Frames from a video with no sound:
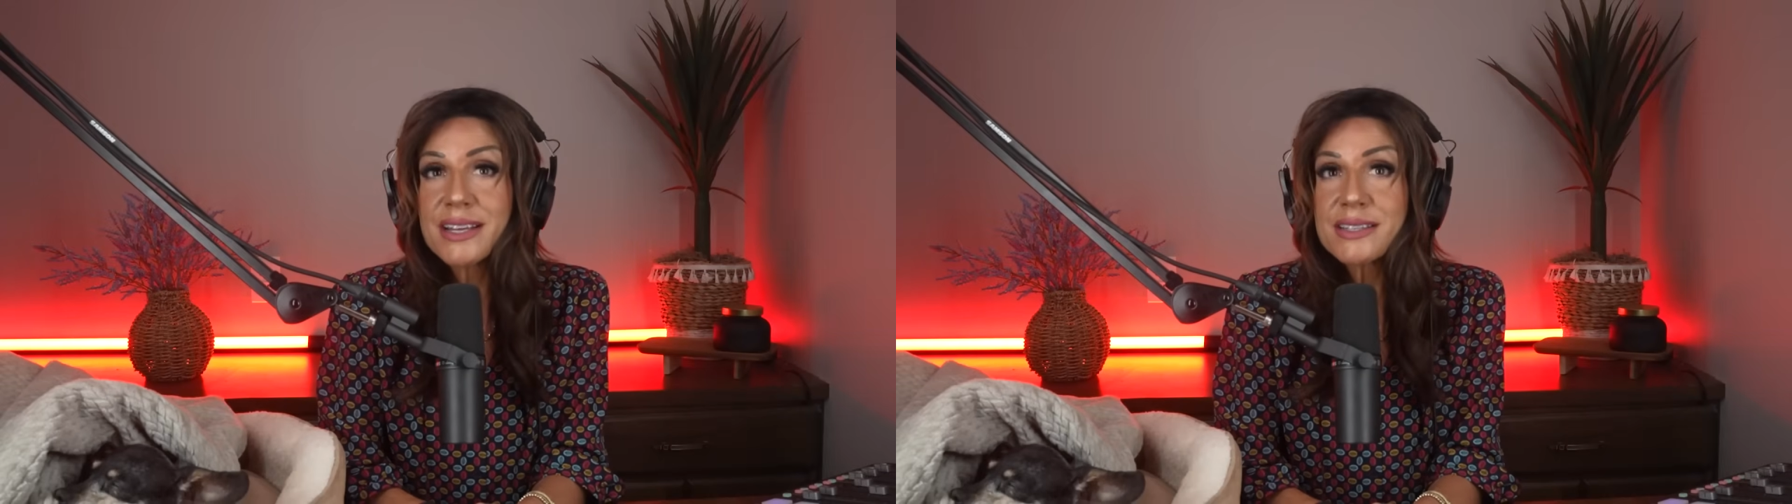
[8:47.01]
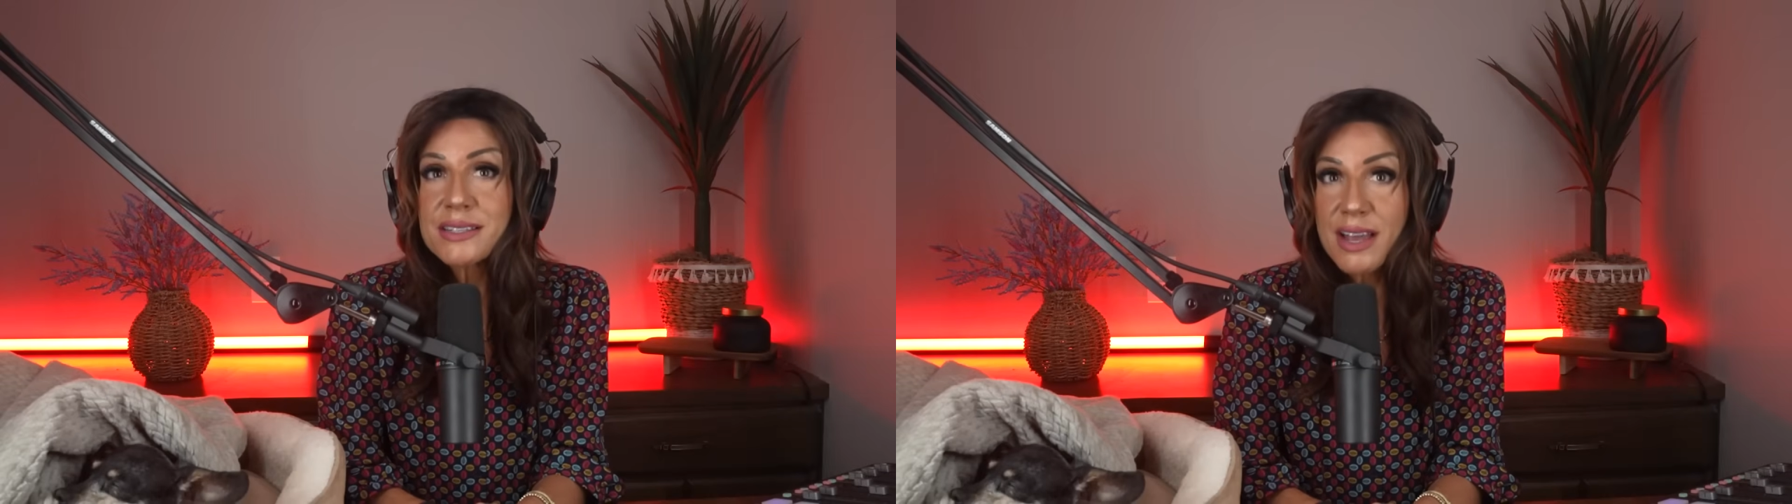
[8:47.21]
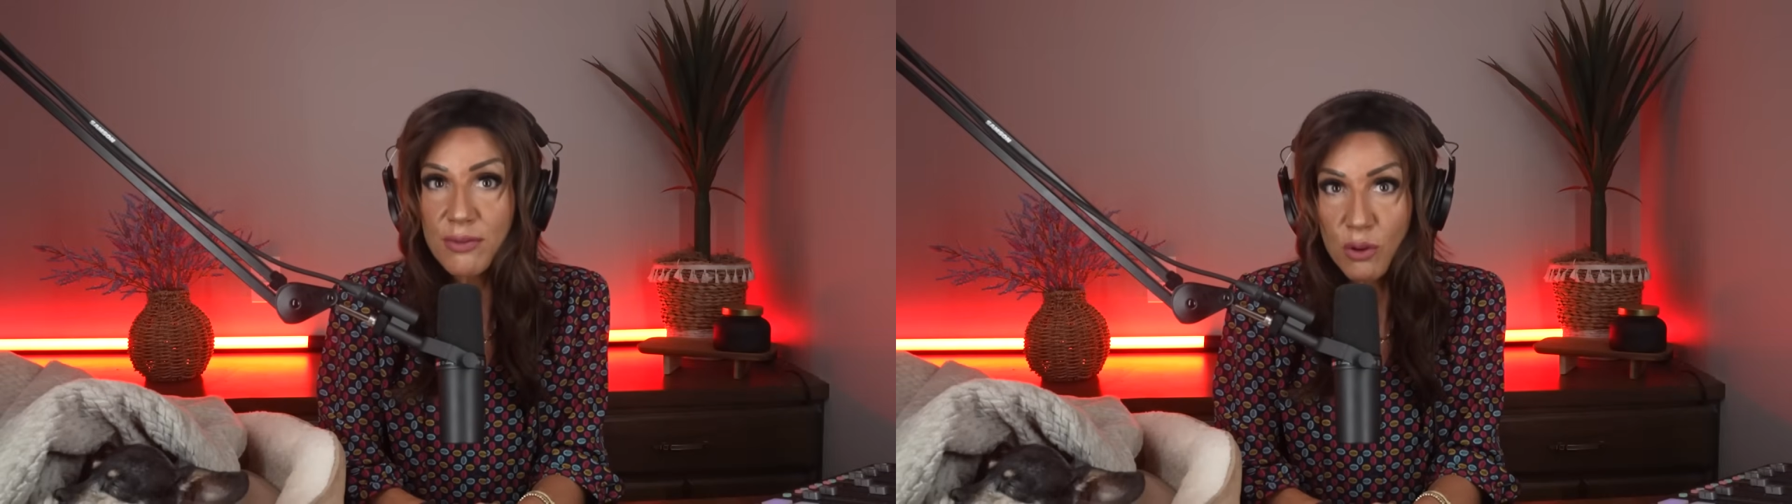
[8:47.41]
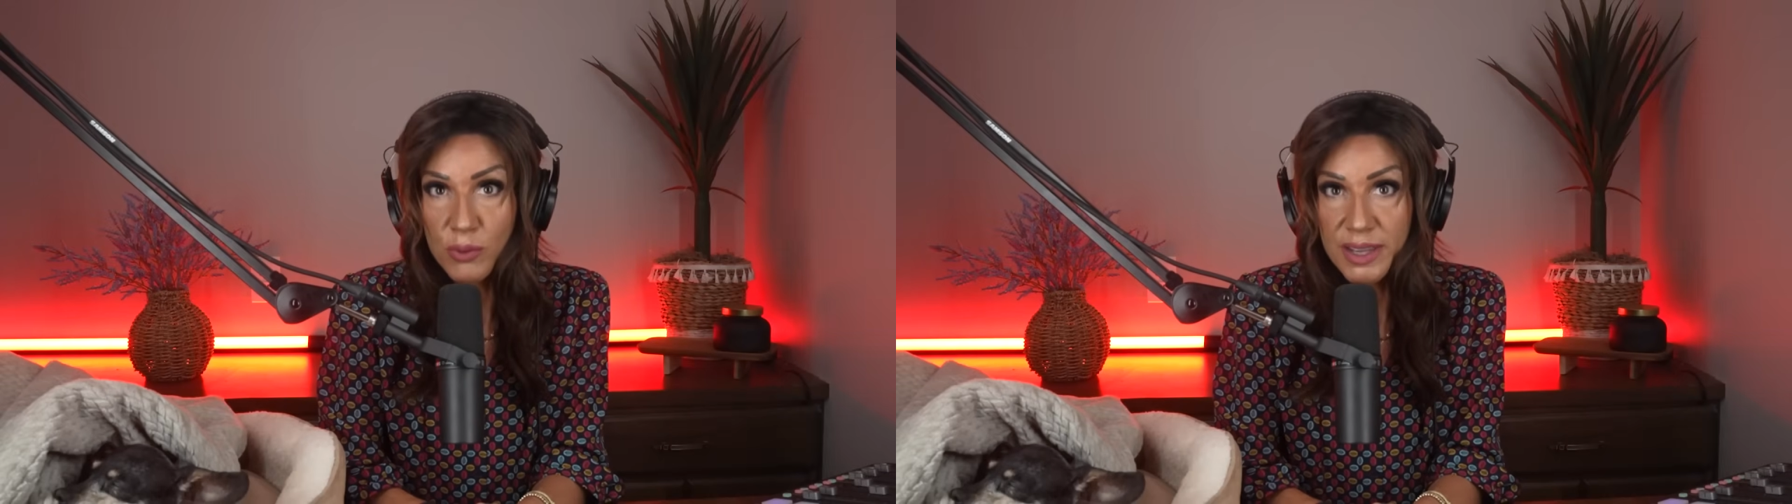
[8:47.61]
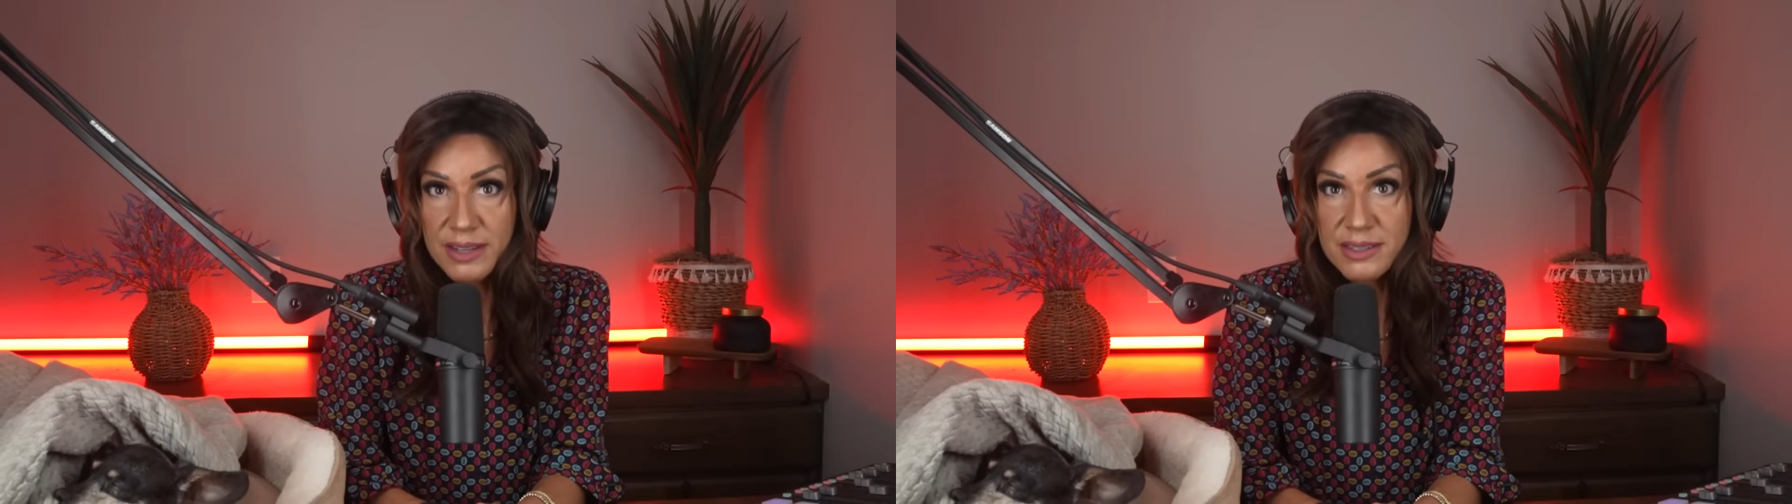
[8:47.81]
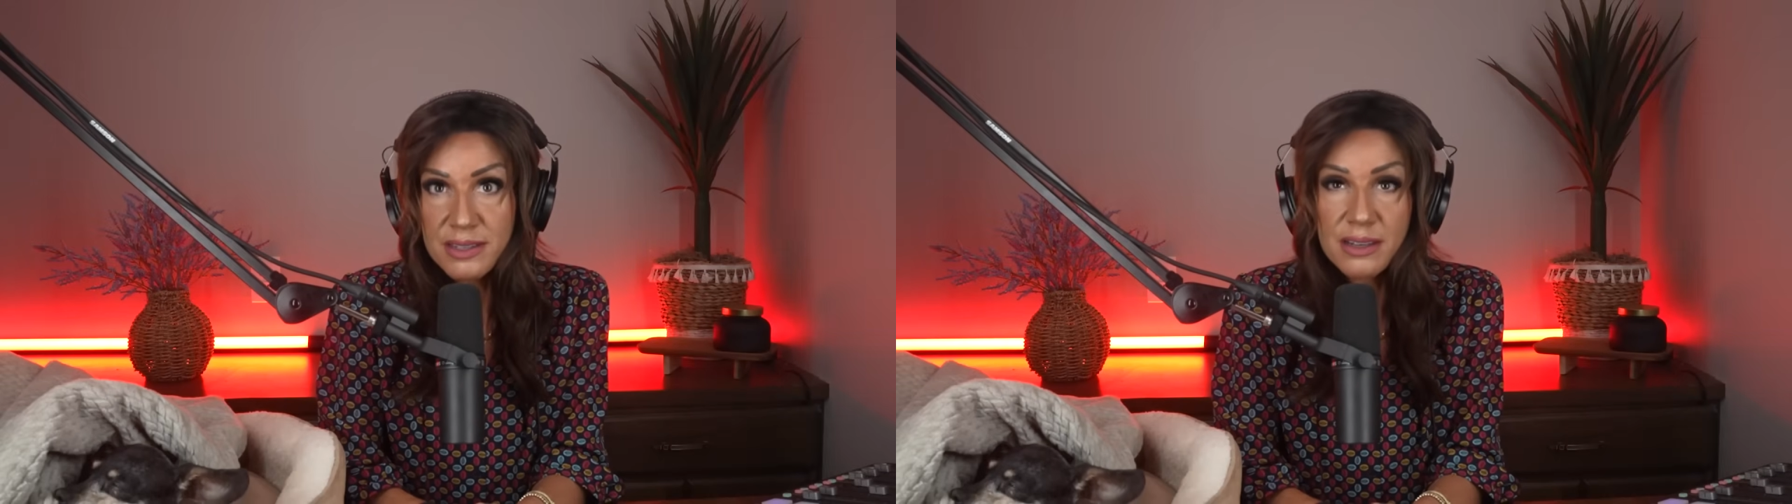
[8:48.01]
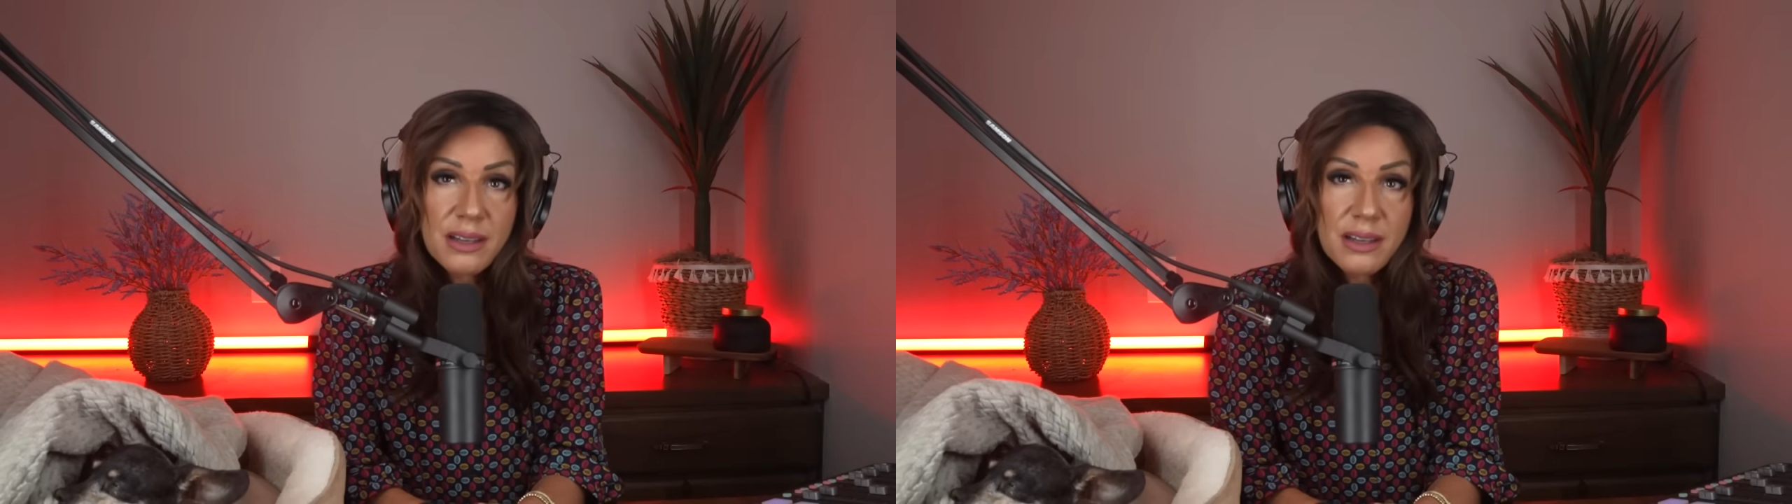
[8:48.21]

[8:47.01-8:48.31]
several weeks.